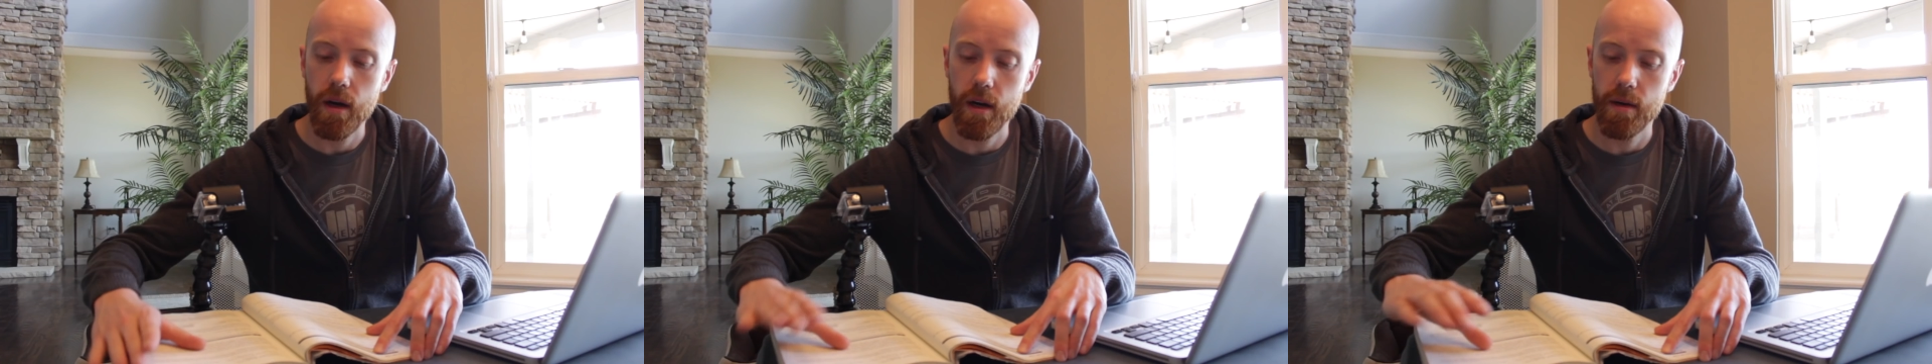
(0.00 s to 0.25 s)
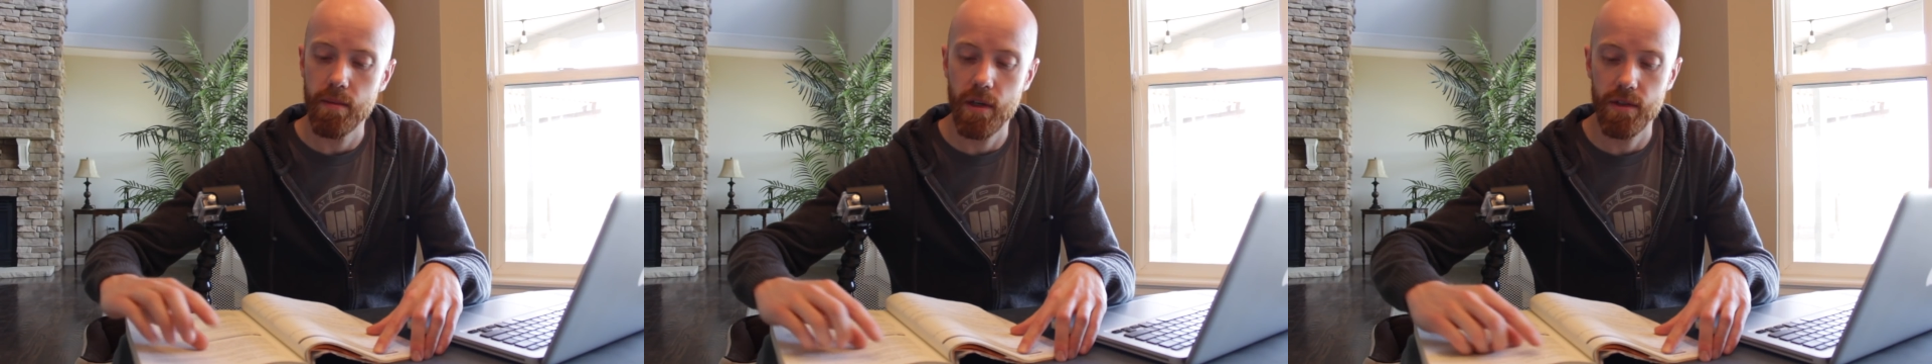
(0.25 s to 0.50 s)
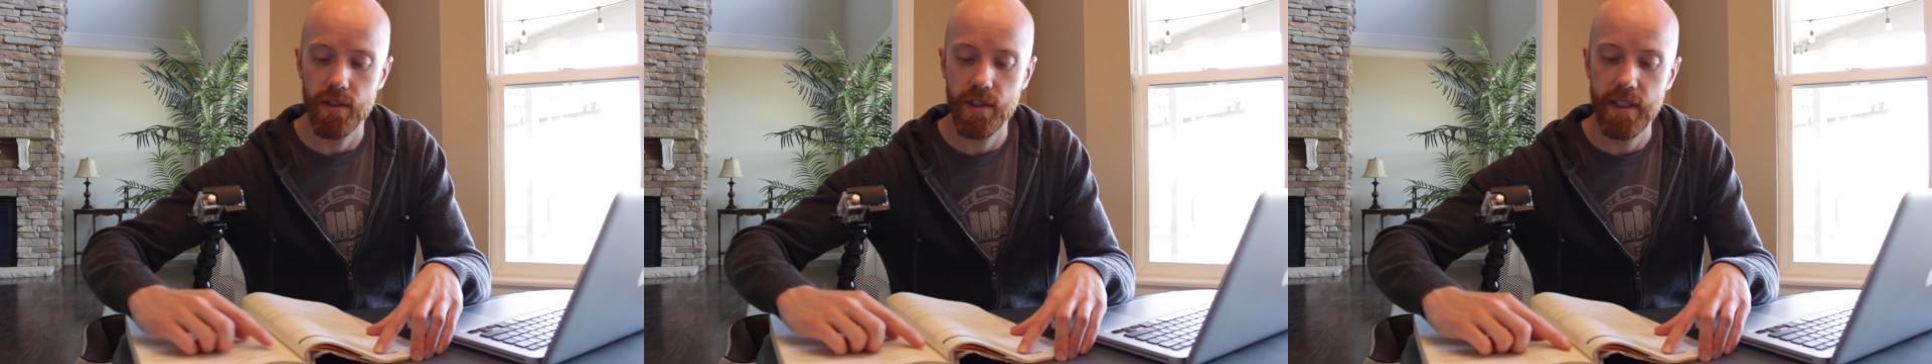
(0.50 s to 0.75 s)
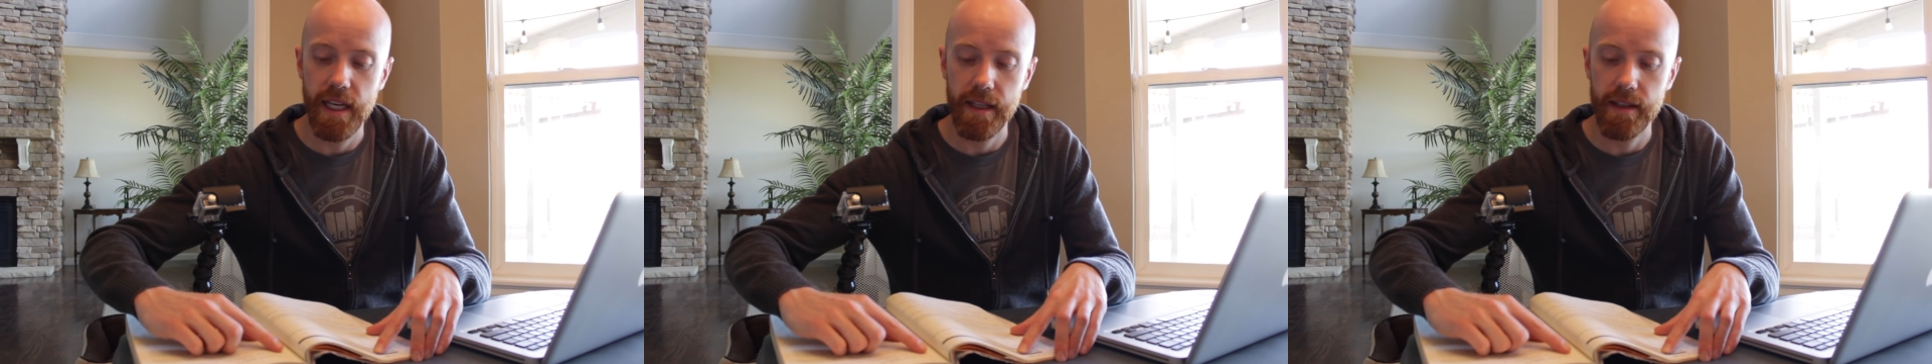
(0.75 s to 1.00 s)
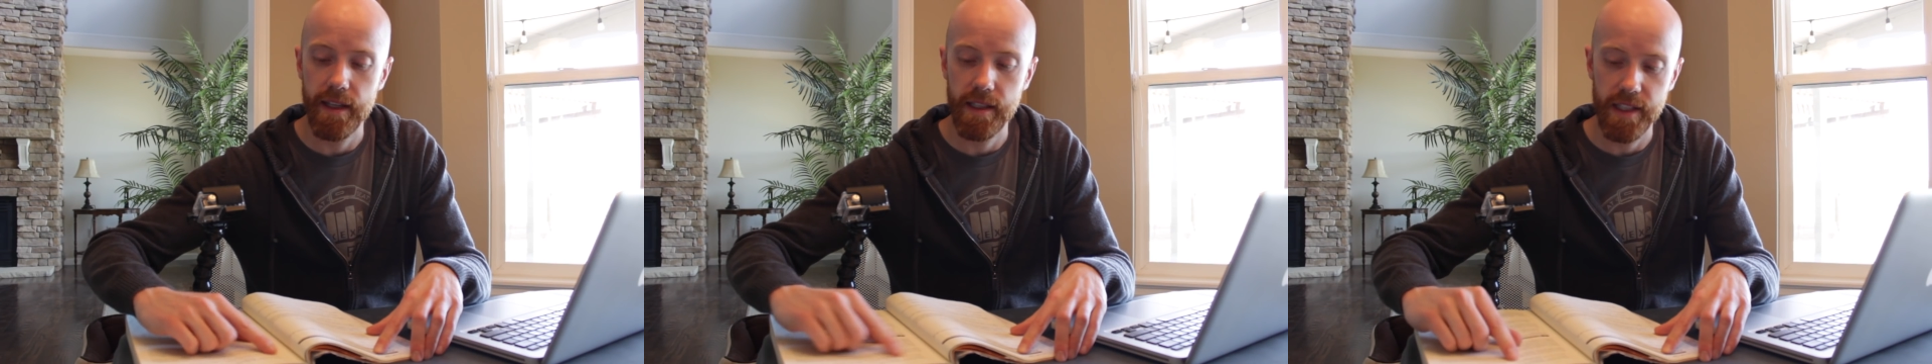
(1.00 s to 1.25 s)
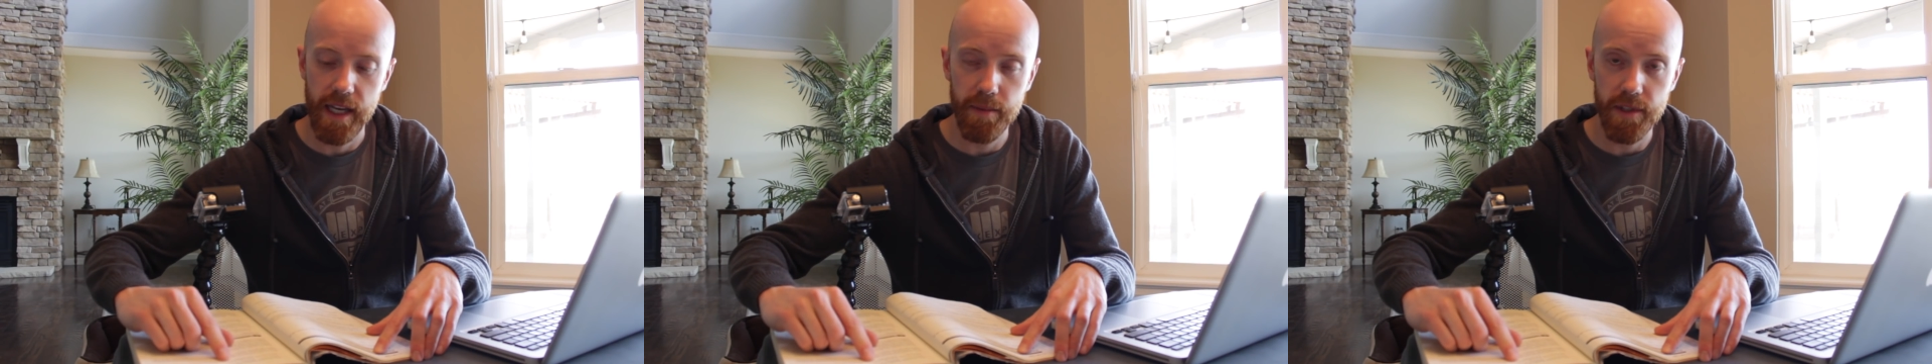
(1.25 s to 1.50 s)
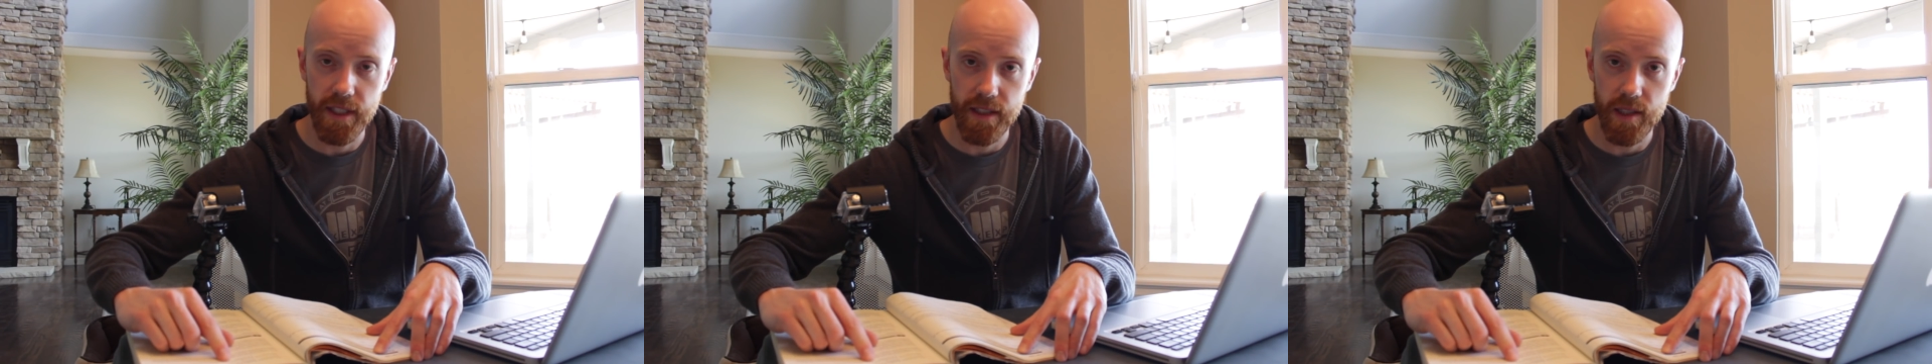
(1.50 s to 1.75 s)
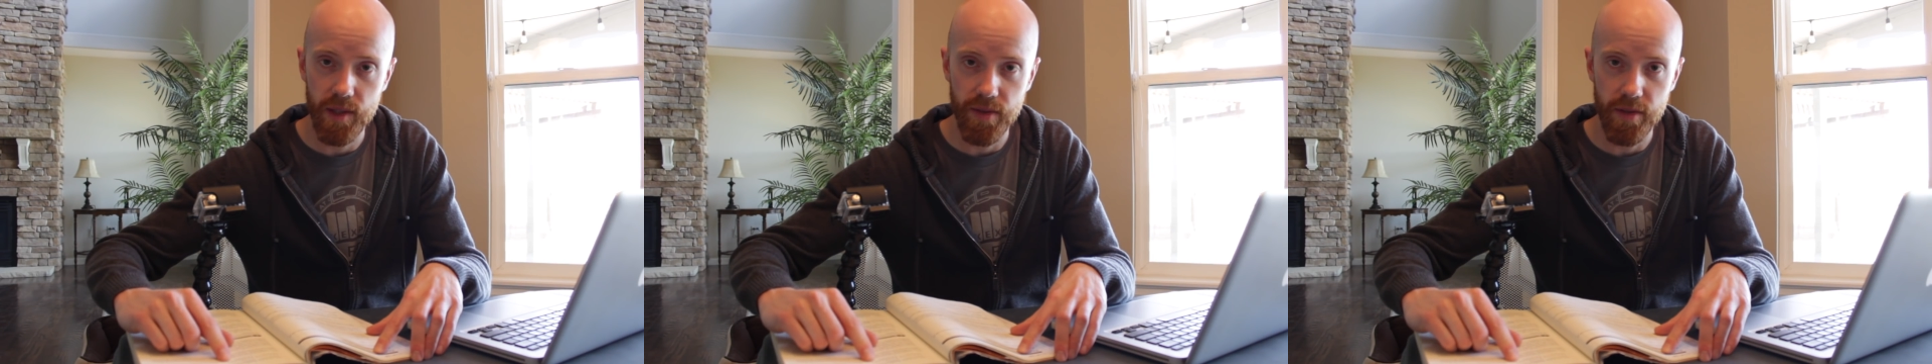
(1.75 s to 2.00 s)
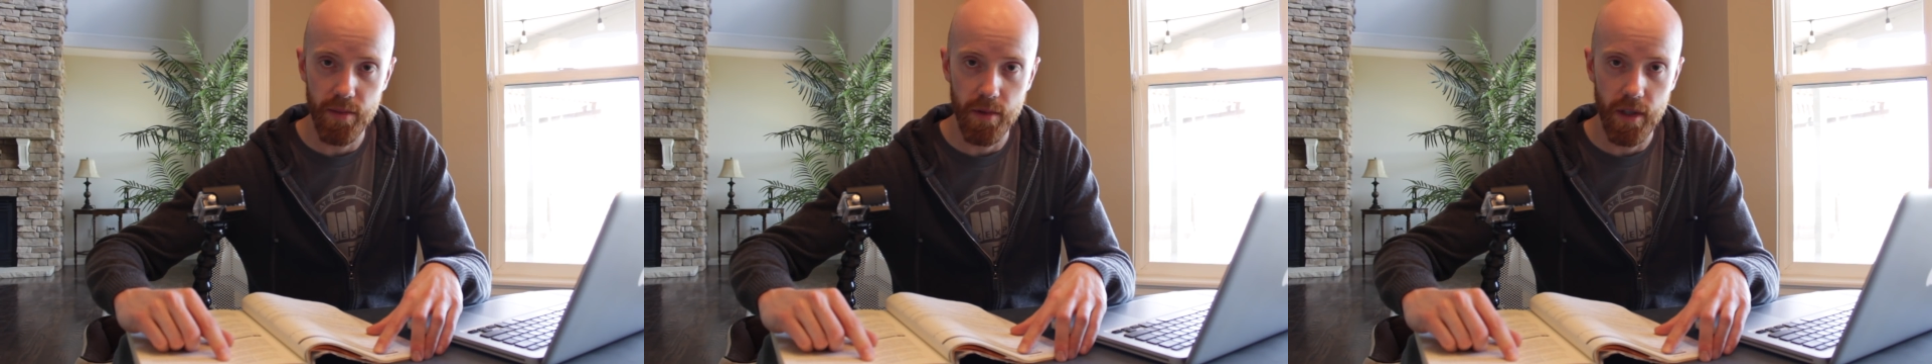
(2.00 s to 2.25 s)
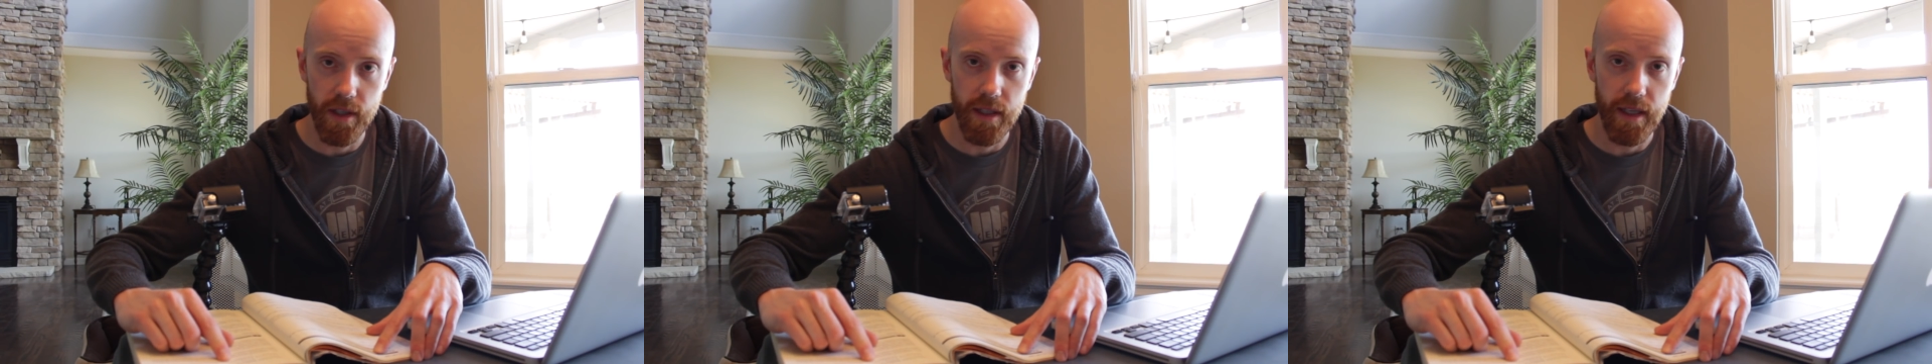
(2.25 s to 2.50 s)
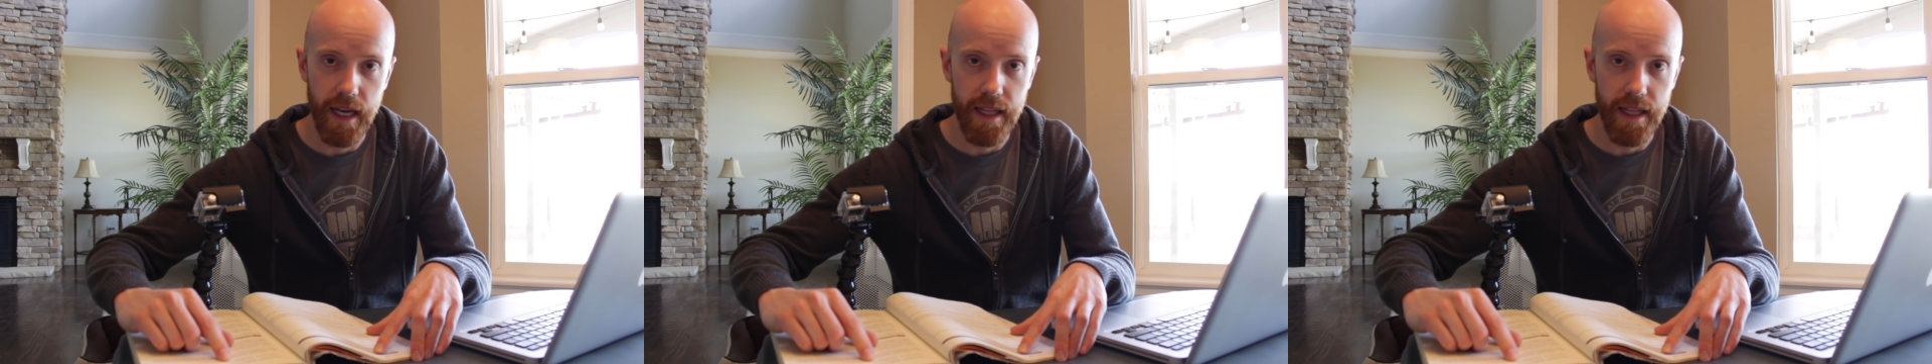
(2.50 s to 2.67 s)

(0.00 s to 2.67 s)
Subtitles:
I'll just take the example sentence from the book